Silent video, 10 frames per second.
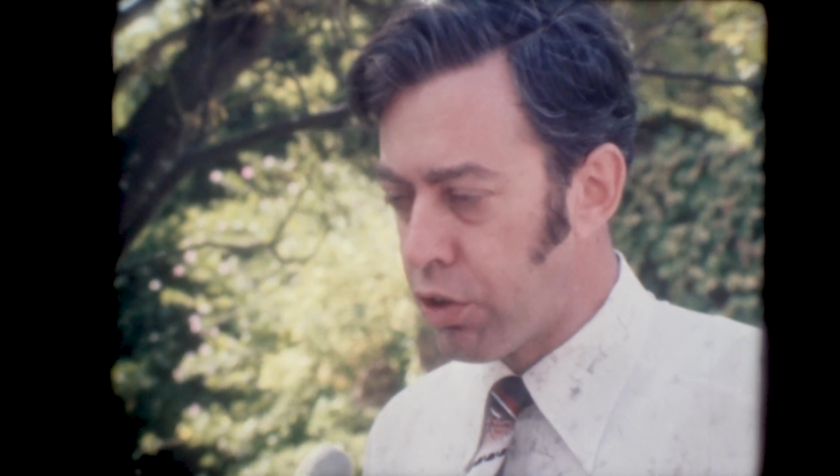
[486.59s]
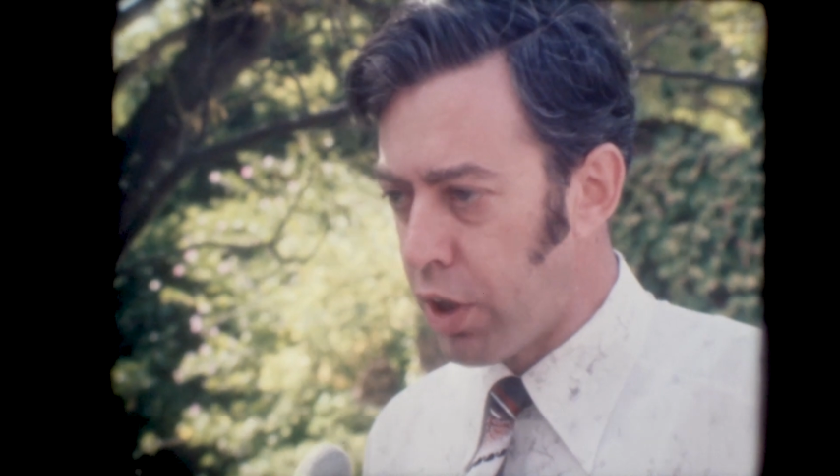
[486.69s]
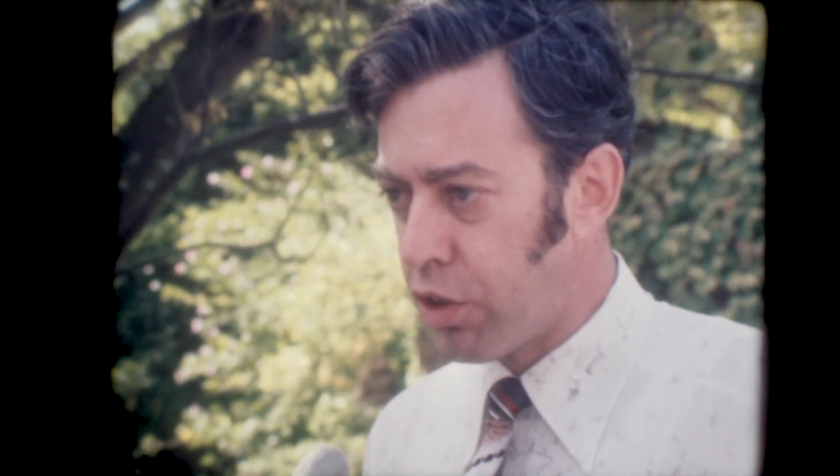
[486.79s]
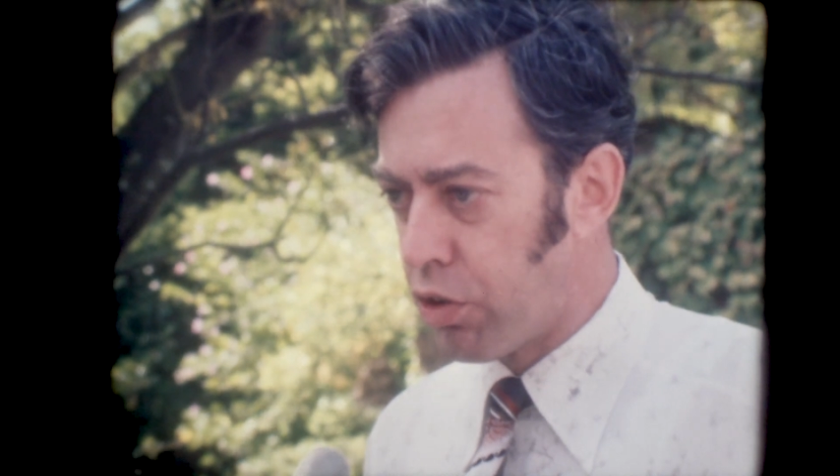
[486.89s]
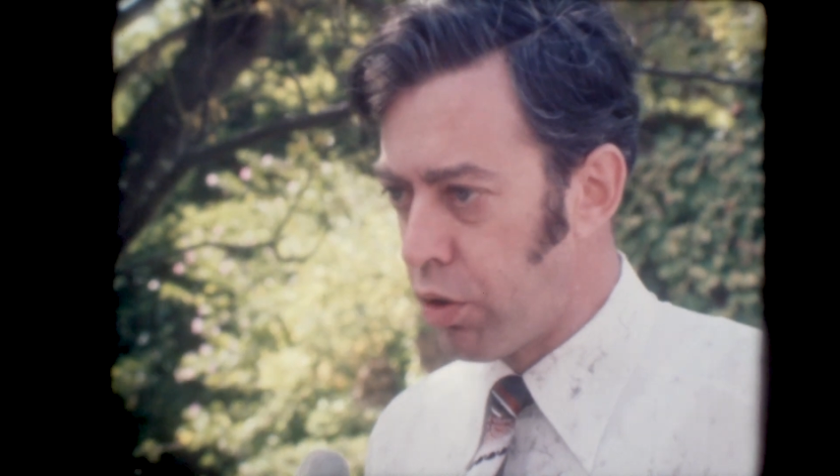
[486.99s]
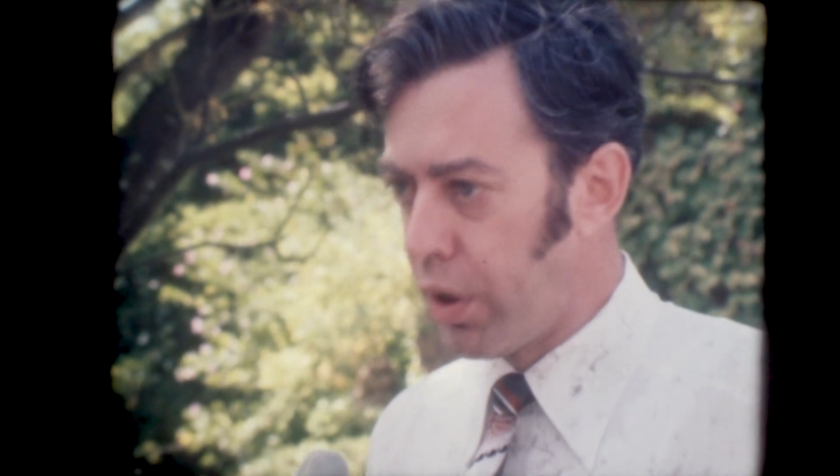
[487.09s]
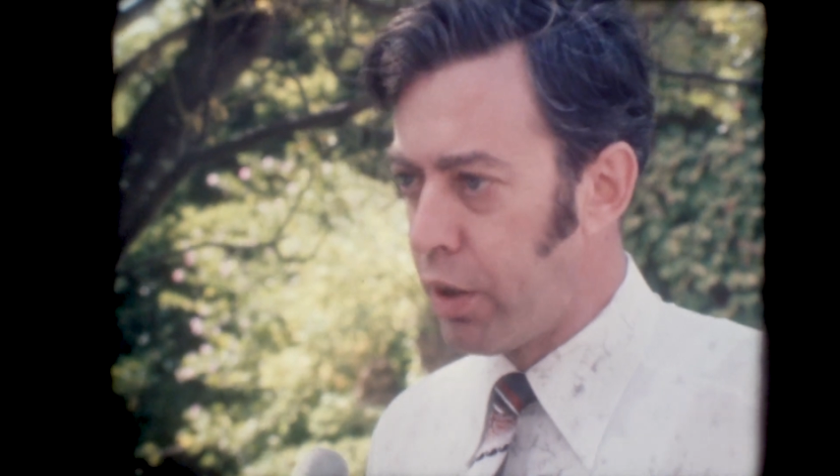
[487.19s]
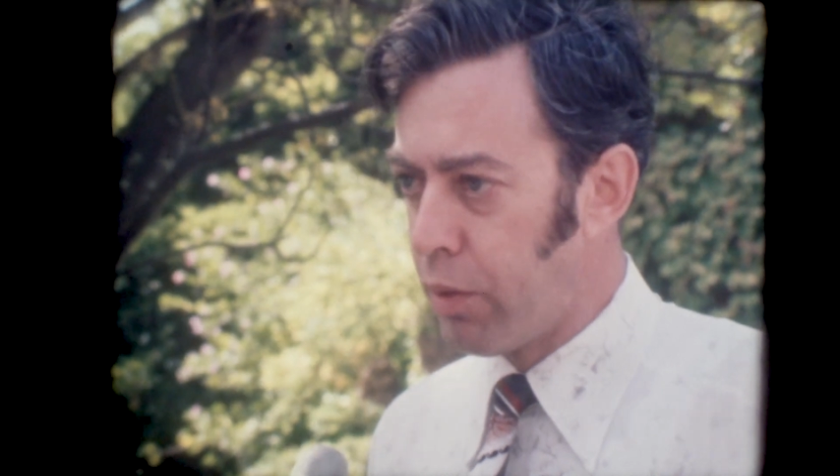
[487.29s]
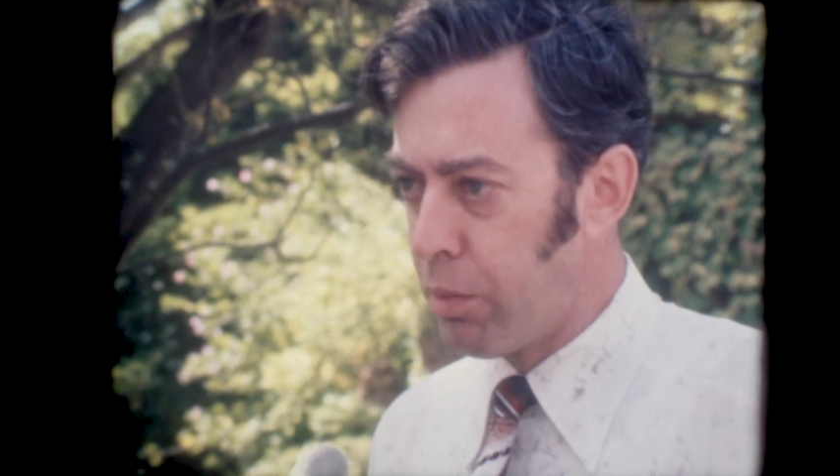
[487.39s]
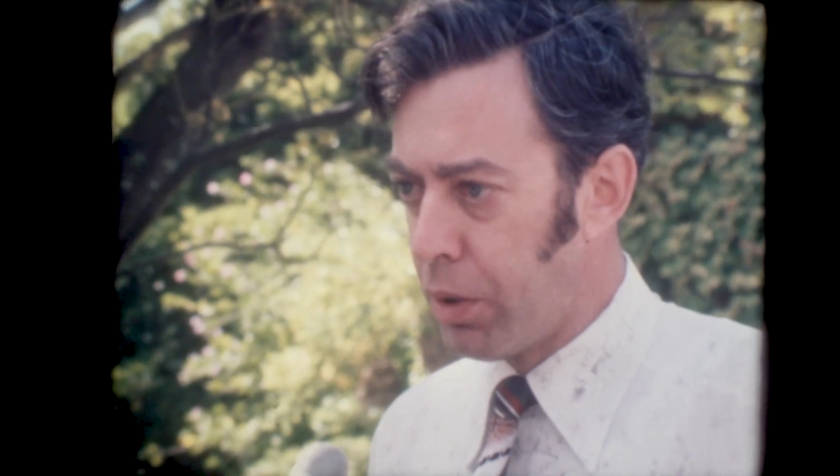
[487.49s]
stations all
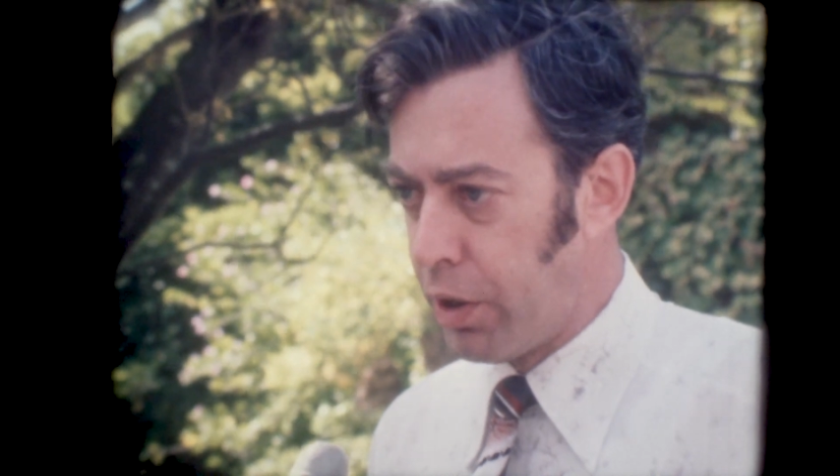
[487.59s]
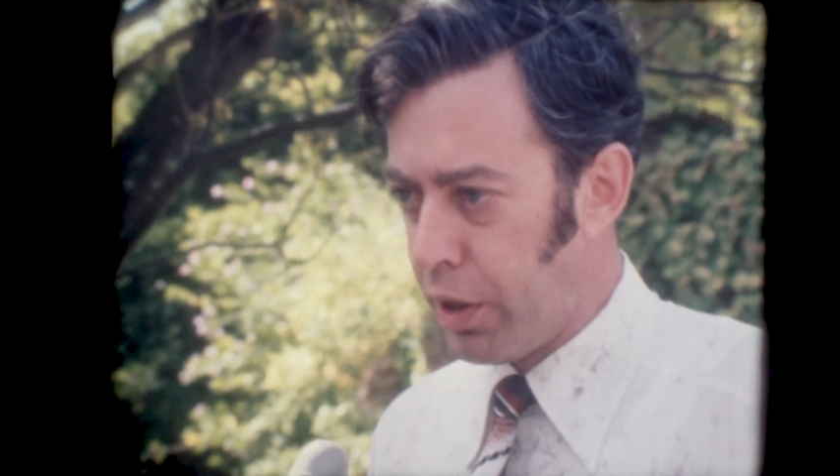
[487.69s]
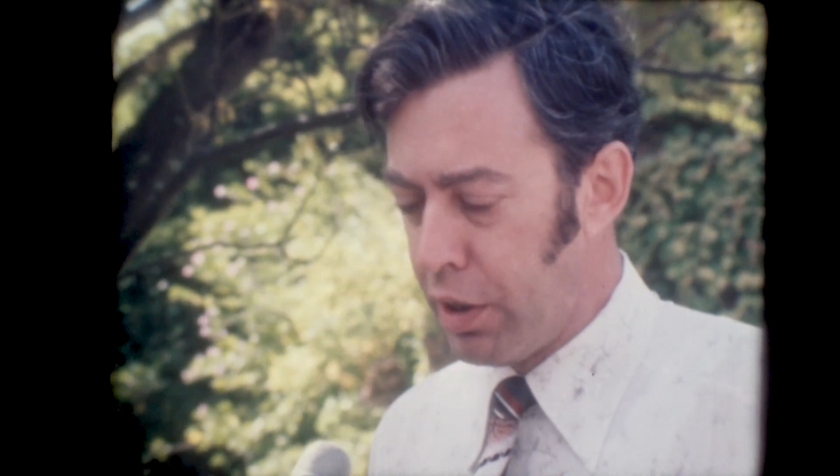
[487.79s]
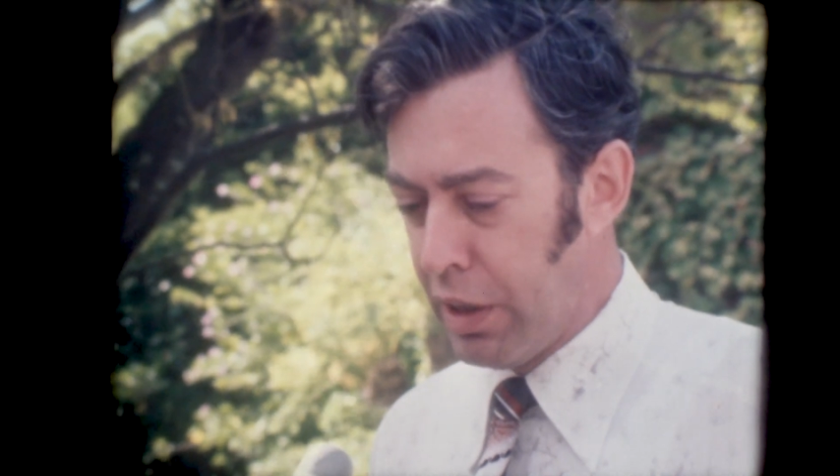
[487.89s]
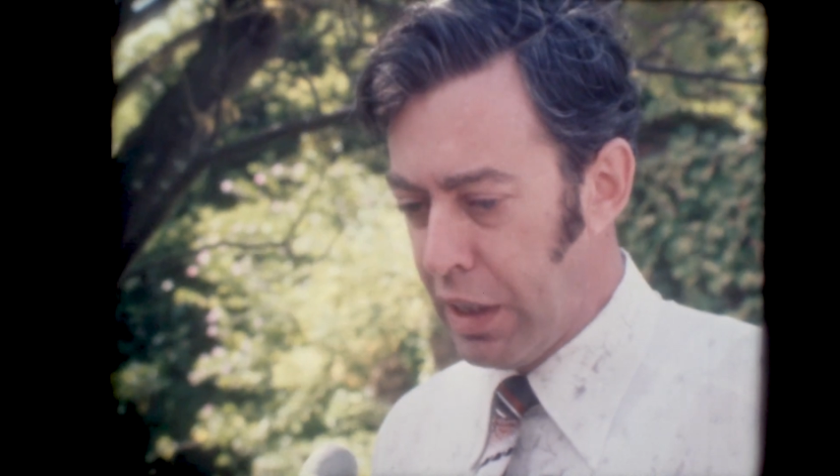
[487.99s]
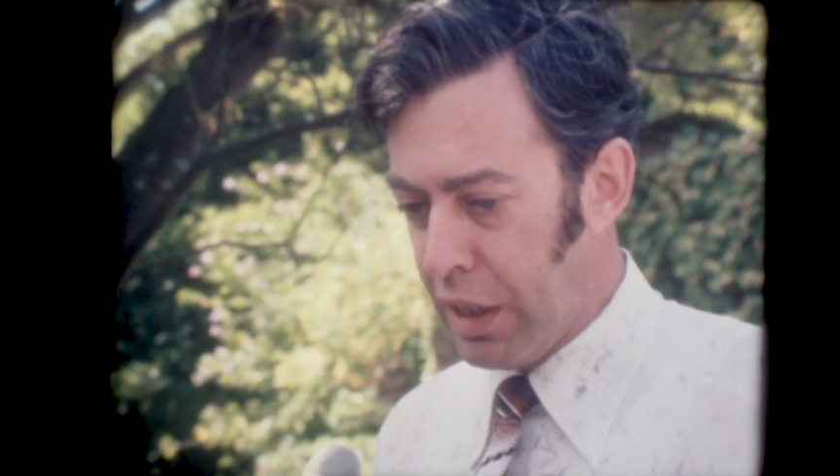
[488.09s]
in the one building,